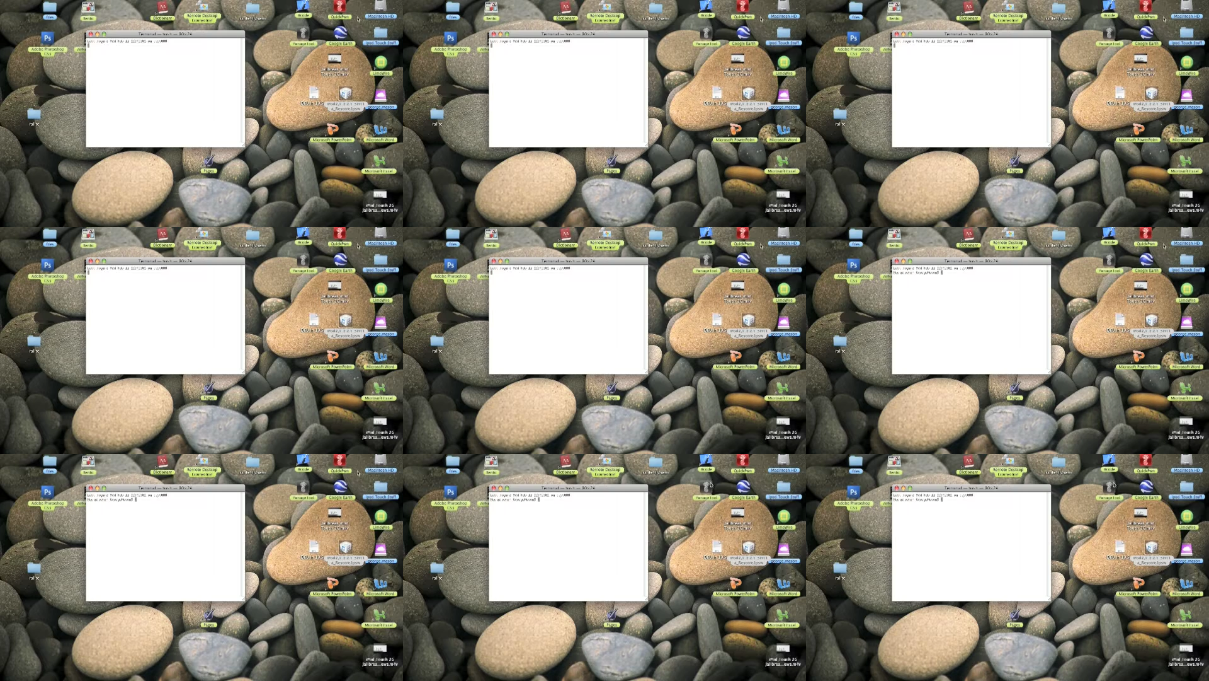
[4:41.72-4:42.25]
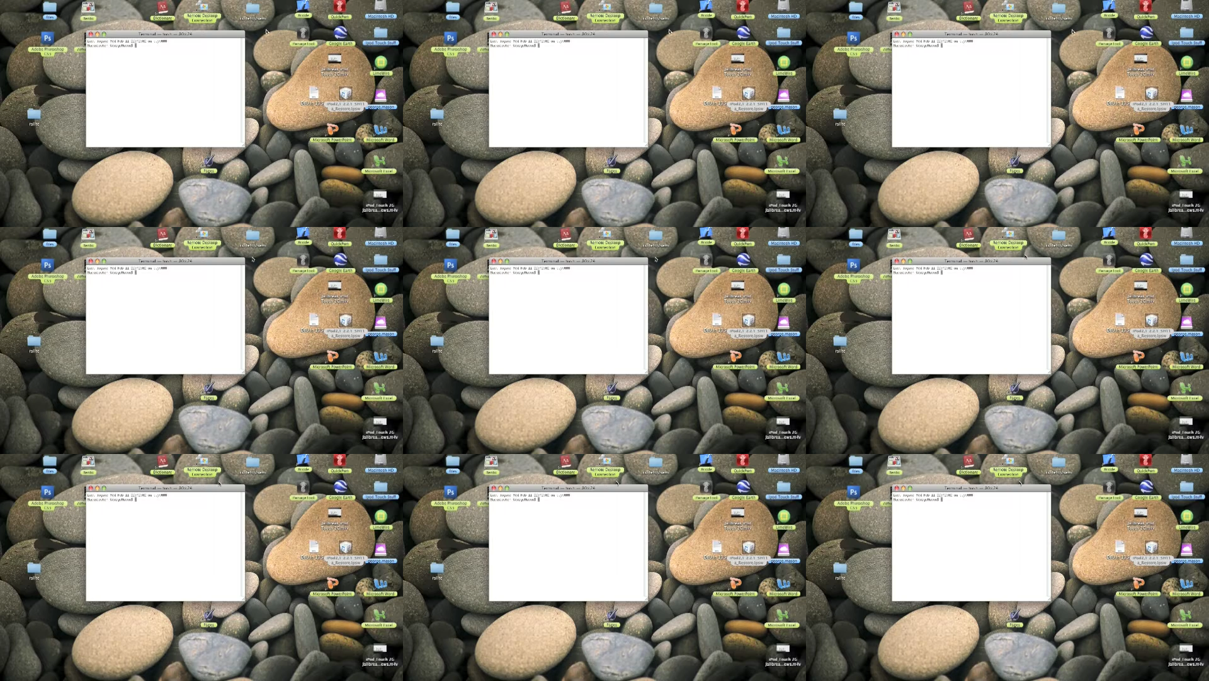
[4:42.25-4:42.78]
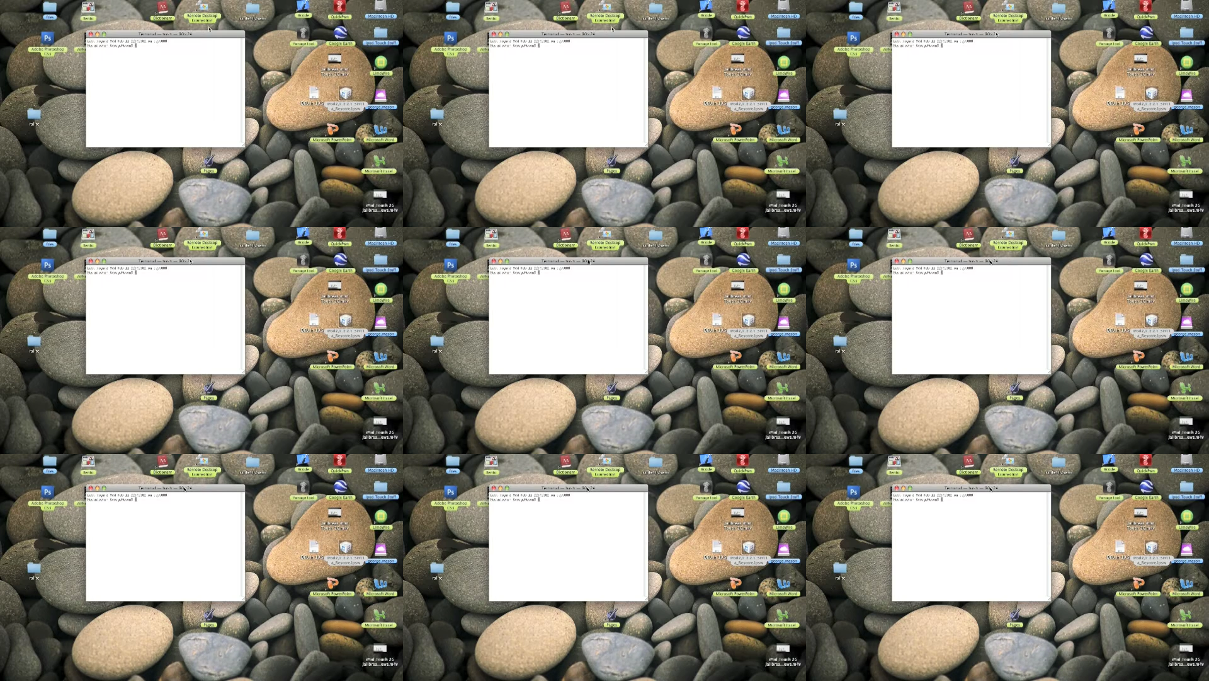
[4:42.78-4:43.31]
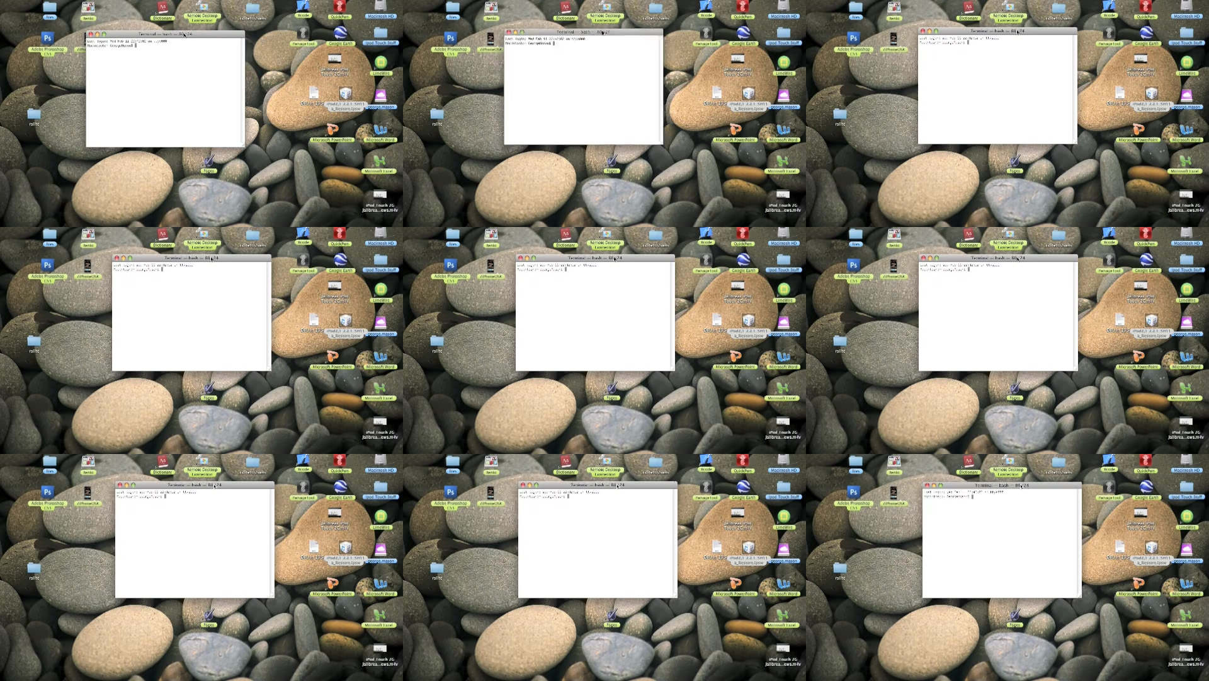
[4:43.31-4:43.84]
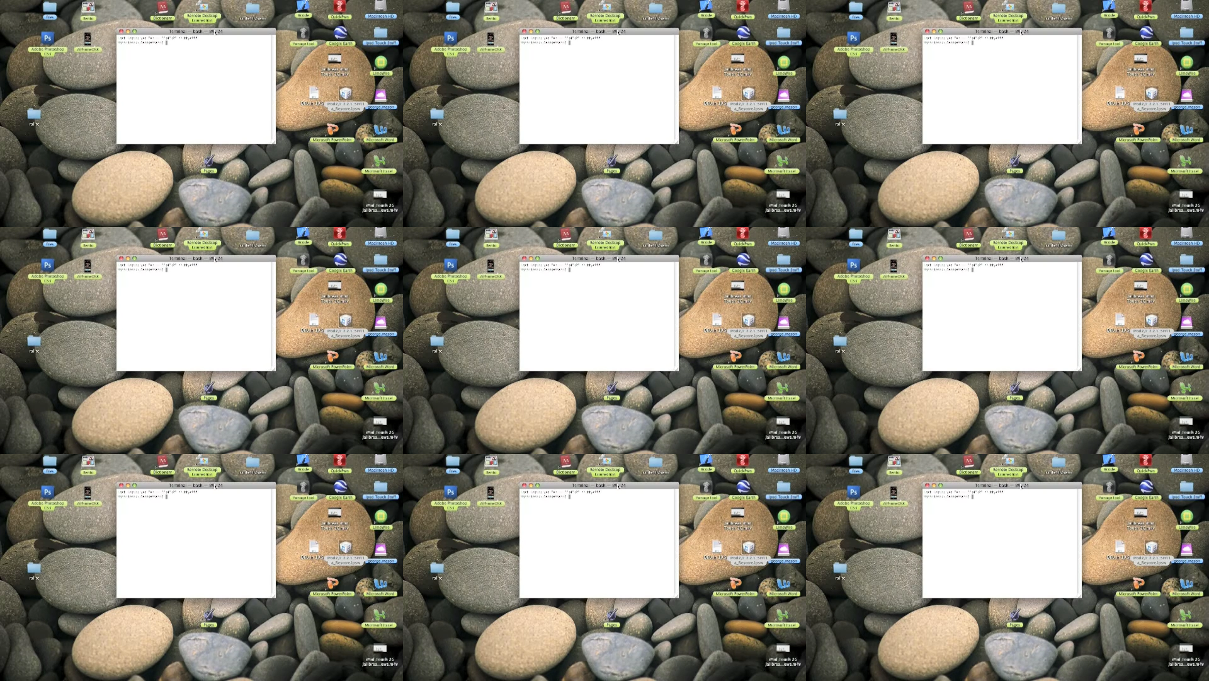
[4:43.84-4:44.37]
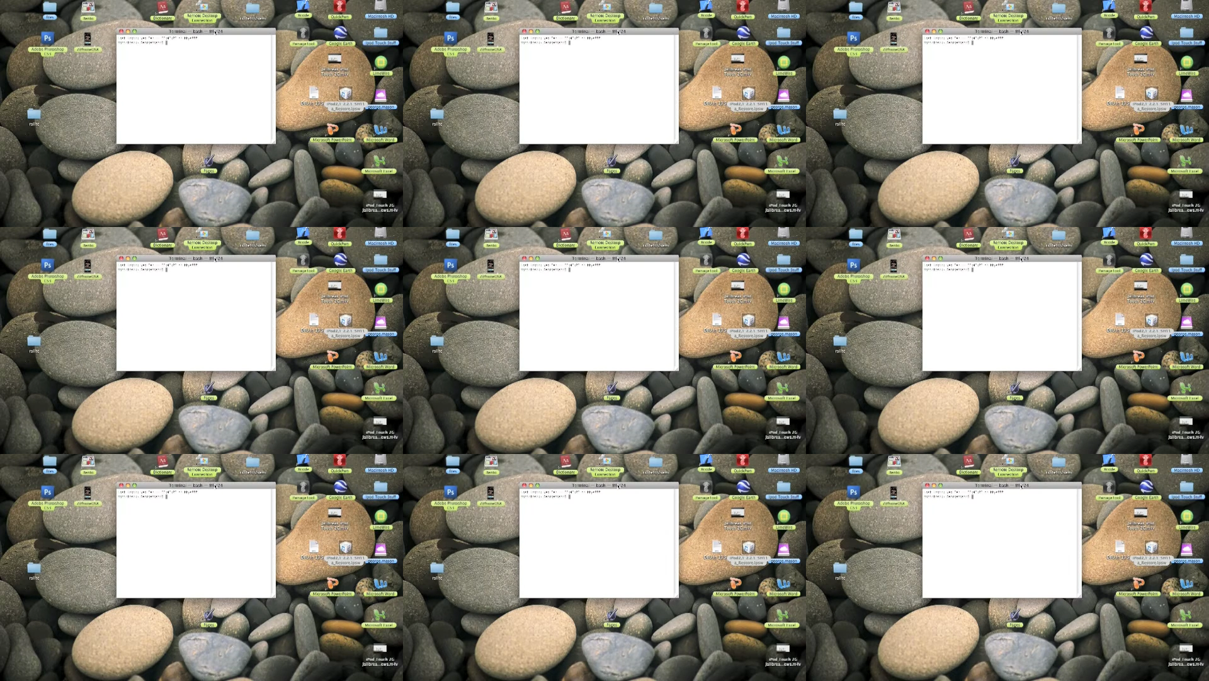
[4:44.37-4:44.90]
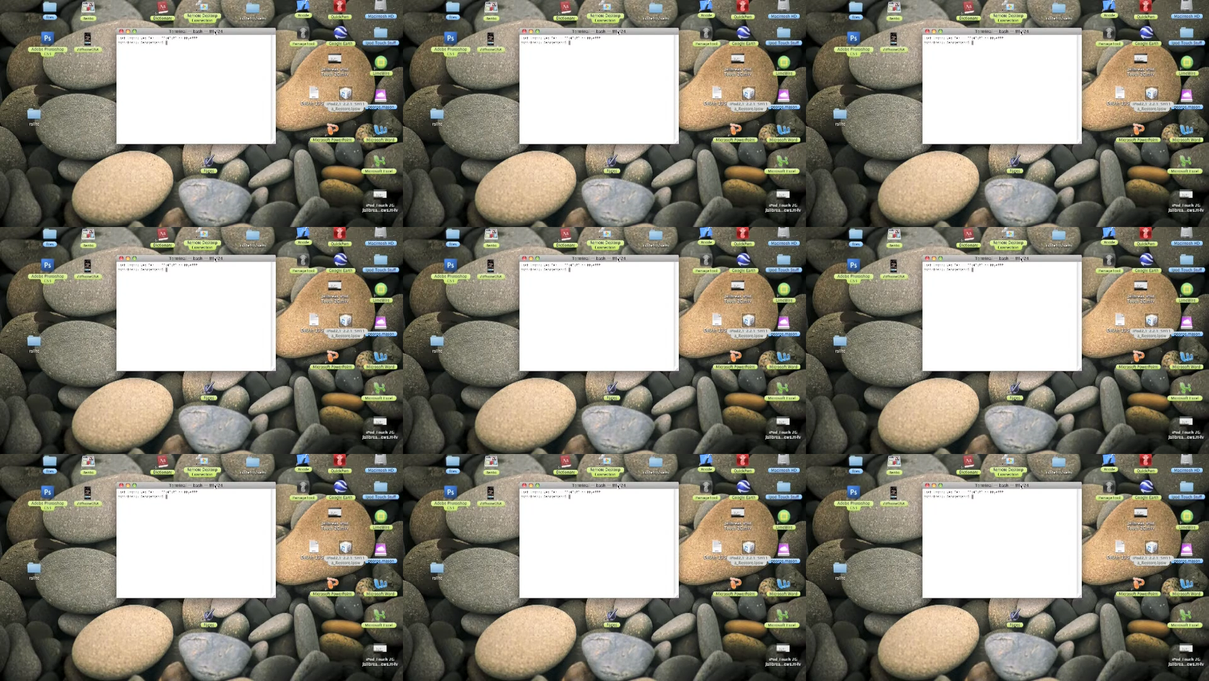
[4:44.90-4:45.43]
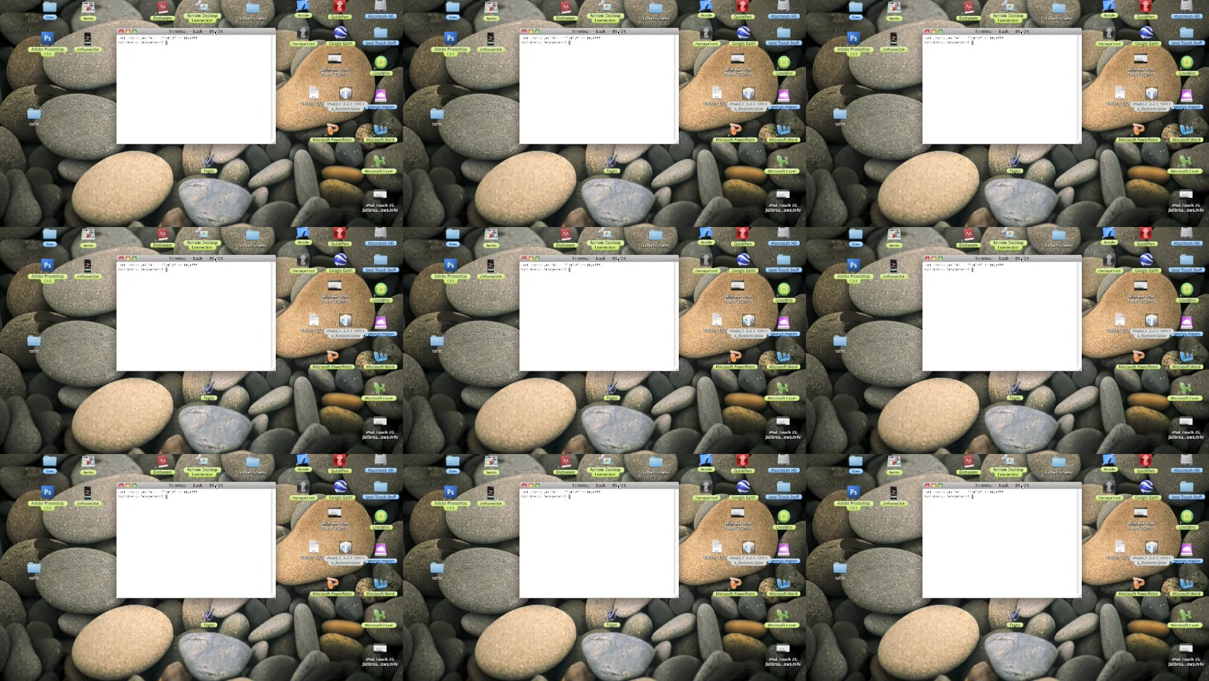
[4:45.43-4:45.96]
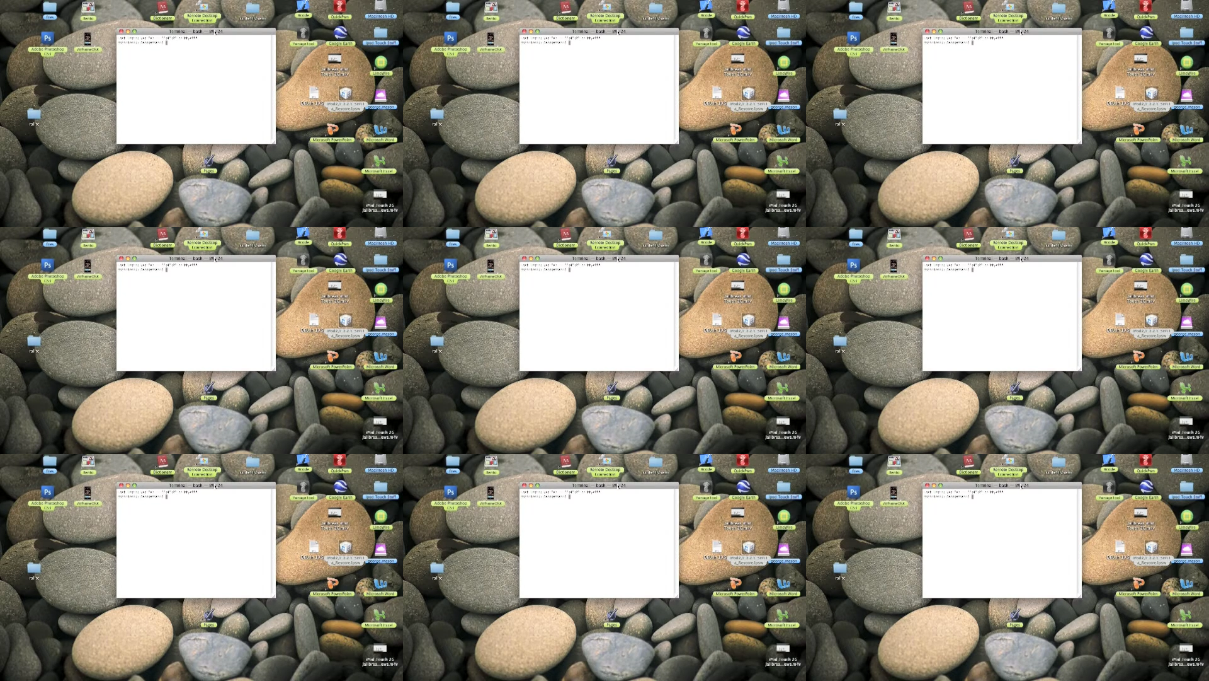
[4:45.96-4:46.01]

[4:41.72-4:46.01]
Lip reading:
Nobody's mouth can be seen.